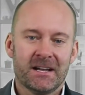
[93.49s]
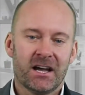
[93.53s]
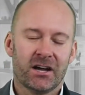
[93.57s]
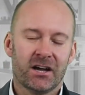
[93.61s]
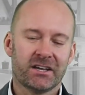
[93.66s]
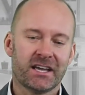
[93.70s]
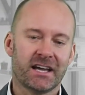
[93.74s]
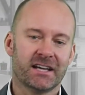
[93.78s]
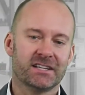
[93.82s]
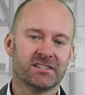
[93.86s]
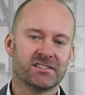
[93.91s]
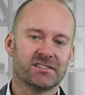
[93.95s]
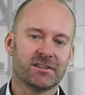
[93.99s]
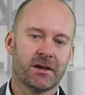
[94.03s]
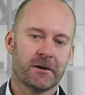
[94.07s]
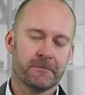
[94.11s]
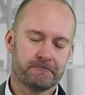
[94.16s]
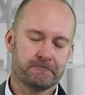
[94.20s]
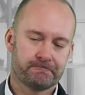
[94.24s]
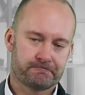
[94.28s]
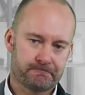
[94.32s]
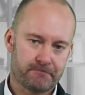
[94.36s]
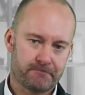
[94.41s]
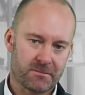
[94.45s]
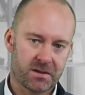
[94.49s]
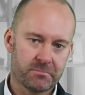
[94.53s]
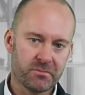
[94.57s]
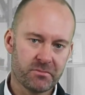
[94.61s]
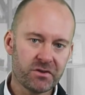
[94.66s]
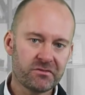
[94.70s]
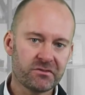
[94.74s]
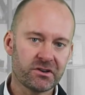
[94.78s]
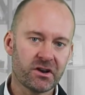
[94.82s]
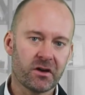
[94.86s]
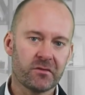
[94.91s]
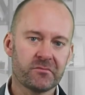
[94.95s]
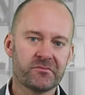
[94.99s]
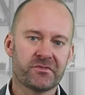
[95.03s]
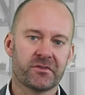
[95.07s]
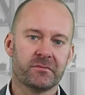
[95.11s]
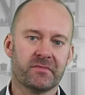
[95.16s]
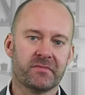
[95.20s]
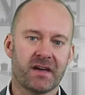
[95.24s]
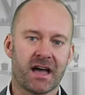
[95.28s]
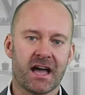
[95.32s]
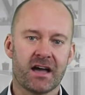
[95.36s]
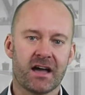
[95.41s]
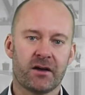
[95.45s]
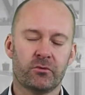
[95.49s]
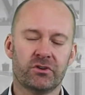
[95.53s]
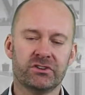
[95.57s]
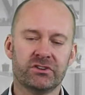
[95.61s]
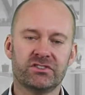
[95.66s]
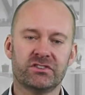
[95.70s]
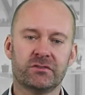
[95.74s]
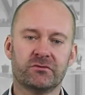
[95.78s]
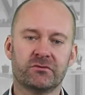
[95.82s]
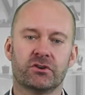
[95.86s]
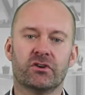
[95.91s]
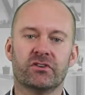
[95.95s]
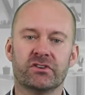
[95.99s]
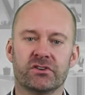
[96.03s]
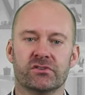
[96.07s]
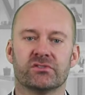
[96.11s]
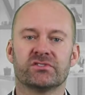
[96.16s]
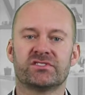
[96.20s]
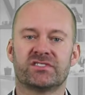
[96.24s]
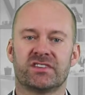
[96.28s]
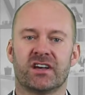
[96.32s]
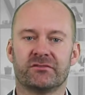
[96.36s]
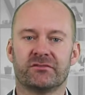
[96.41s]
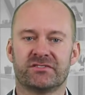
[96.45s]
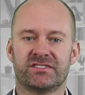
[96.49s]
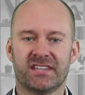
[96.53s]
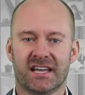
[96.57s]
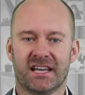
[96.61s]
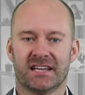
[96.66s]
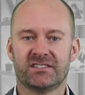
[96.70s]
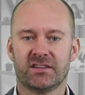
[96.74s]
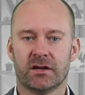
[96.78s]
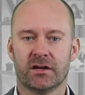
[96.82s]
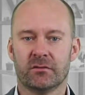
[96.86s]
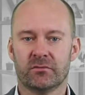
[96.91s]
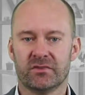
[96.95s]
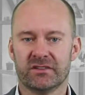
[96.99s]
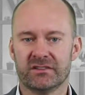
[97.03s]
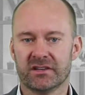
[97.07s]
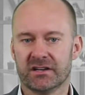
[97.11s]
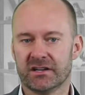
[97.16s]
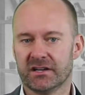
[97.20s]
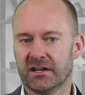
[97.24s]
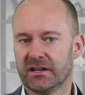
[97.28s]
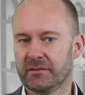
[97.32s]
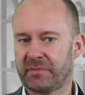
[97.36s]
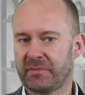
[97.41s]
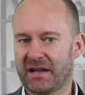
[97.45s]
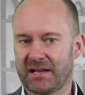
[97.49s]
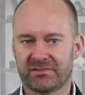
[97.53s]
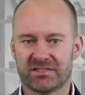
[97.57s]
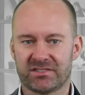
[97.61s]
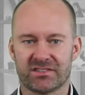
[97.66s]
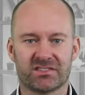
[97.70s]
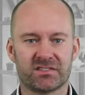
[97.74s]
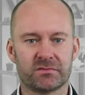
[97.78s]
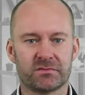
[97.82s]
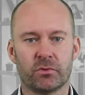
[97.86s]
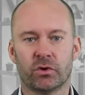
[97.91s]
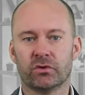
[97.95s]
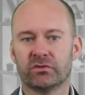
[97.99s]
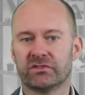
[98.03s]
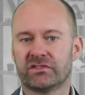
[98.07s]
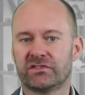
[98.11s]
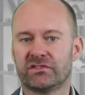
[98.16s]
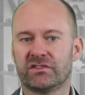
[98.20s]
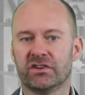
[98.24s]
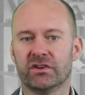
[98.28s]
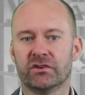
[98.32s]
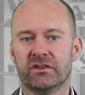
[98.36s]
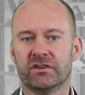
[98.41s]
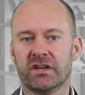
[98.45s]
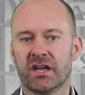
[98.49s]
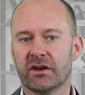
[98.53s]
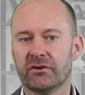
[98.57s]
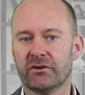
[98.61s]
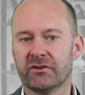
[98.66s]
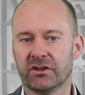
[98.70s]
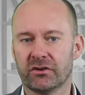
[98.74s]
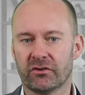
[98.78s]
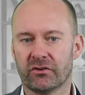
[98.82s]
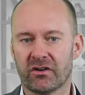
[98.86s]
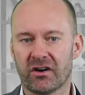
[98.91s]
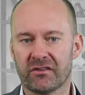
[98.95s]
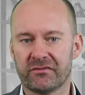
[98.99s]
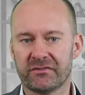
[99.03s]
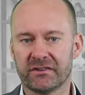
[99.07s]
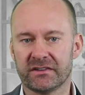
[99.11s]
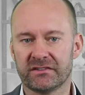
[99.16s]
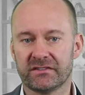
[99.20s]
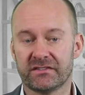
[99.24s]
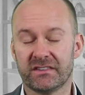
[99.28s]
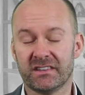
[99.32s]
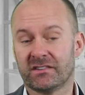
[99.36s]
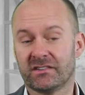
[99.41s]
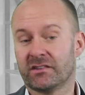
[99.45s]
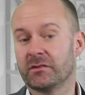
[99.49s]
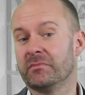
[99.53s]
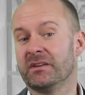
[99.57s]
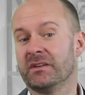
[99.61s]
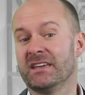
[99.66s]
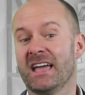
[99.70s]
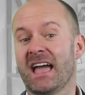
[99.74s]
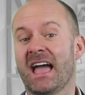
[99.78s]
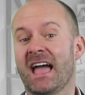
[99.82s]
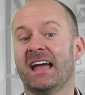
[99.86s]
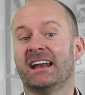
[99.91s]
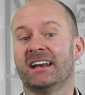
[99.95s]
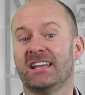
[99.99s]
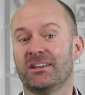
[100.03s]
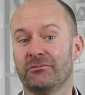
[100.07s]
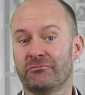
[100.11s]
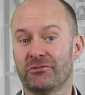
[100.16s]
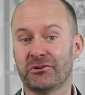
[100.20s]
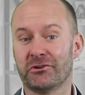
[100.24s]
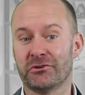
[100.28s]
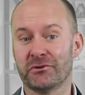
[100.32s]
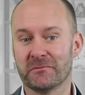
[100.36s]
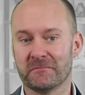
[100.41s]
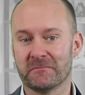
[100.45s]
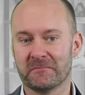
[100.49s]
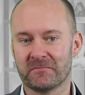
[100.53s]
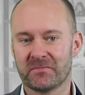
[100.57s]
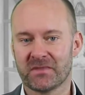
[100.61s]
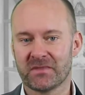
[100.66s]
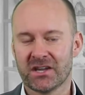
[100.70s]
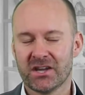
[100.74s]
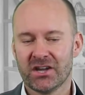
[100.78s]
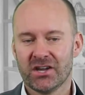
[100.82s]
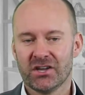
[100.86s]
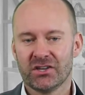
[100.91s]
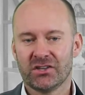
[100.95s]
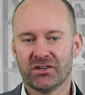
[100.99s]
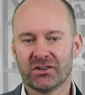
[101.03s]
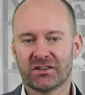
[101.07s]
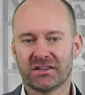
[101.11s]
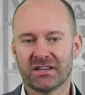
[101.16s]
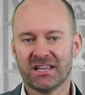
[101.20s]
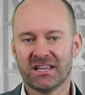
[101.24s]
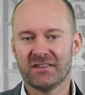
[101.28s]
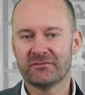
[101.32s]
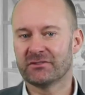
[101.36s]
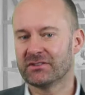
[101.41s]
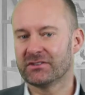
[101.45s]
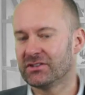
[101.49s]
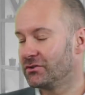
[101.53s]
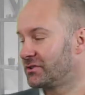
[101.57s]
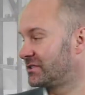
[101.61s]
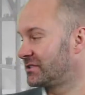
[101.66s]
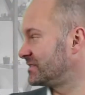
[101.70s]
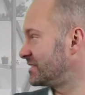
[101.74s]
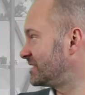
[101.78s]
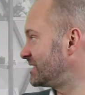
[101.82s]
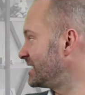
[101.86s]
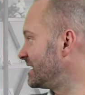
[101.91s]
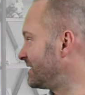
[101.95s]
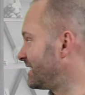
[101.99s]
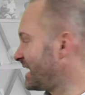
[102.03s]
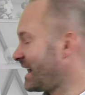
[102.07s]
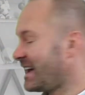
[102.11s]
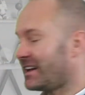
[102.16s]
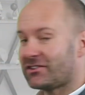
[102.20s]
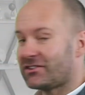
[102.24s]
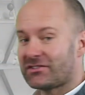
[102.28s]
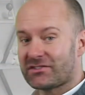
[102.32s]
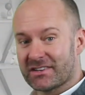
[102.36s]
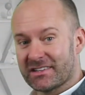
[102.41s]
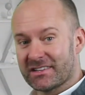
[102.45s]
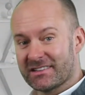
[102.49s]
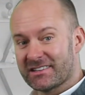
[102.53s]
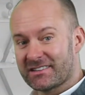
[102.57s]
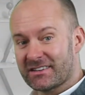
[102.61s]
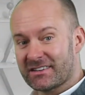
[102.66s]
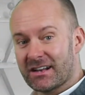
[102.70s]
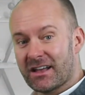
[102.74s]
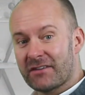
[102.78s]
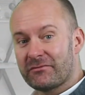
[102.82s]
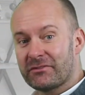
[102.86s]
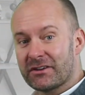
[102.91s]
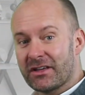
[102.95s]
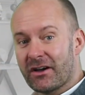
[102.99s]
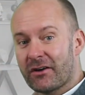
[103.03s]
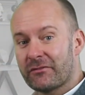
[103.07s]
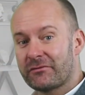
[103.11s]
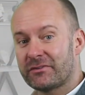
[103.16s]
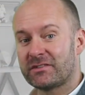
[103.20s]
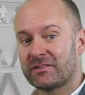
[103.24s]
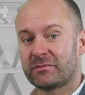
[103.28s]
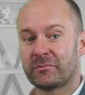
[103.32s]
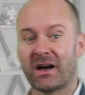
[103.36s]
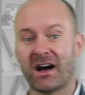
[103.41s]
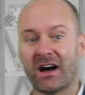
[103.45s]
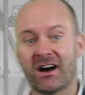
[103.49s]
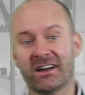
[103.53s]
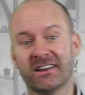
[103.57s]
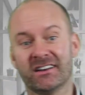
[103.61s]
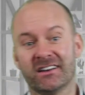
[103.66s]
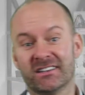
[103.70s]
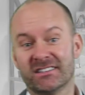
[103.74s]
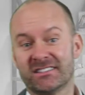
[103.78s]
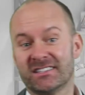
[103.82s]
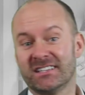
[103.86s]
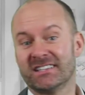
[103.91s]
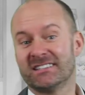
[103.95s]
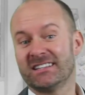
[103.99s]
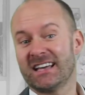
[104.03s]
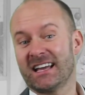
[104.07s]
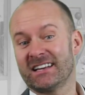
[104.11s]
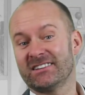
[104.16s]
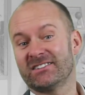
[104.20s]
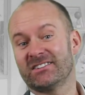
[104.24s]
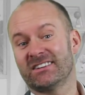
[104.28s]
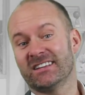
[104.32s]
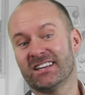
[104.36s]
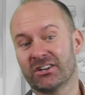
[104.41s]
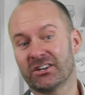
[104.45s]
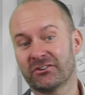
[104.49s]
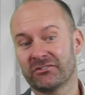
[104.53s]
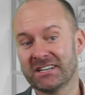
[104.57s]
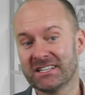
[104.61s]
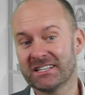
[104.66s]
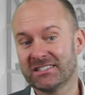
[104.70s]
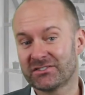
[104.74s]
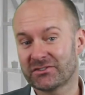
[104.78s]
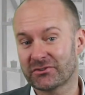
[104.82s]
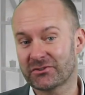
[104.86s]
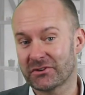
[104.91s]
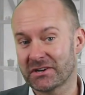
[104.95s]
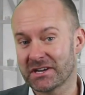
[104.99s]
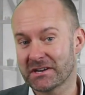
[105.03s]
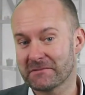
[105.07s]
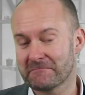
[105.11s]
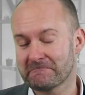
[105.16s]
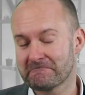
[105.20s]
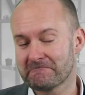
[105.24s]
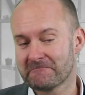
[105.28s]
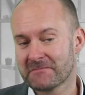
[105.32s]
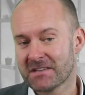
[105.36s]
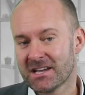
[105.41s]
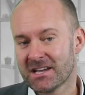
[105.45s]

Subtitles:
Okay, so moving on from that, once you've got yourself set up with perhaps a small studio in your office, this can be any room. You can see that actually this lovely office behind us is actually a green screen.